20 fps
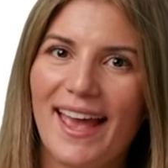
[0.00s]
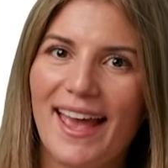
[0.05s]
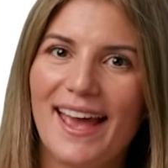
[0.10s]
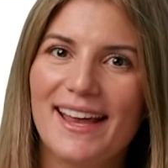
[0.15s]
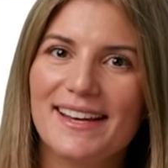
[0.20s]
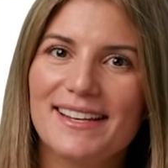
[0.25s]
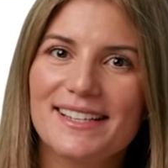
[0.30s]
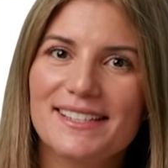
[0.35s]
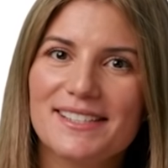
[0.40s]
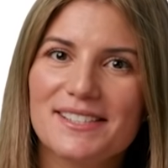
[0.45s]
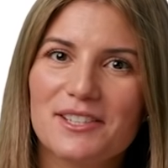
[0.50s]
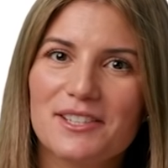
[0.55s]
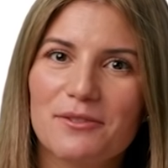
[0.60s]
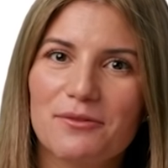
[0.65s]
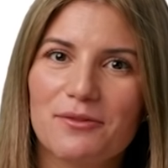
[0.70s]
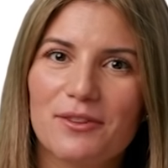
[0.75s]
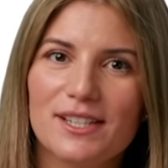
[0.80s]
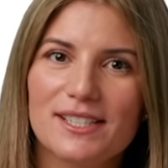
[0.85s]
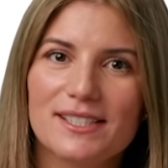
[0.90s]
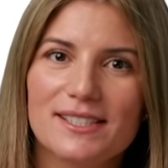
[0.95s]
and it's the
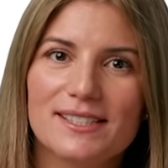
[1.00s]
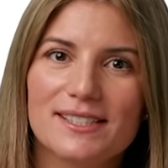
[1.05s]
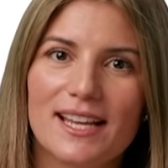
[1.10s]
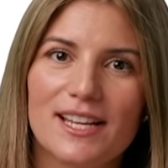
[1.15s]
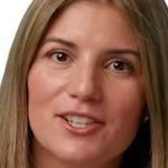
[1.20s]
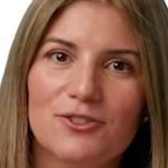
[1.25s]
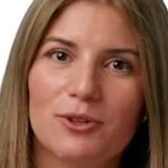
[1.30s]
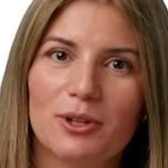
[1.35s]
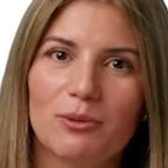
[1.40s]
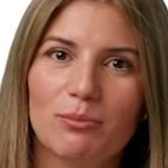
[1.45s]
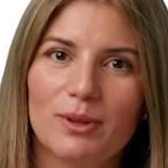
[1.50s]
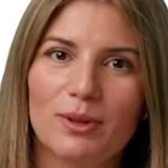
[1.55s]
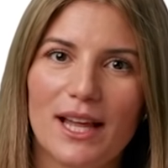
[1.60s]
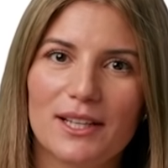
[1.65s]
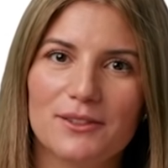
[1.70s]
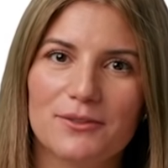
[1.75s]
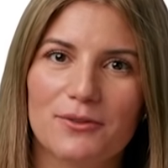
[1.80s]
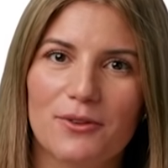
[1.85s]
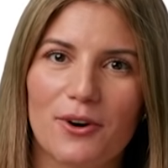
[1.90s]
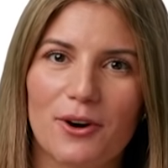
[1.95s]
first central
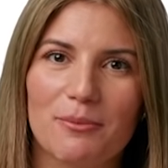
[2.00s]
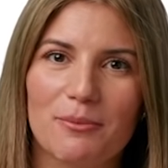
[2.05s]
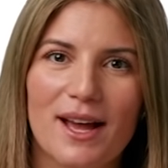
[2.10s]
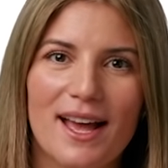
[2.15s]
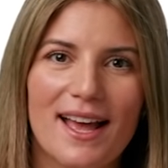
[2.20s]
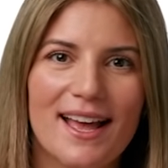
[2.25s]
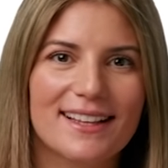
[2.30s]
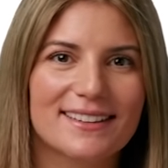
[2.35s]
platform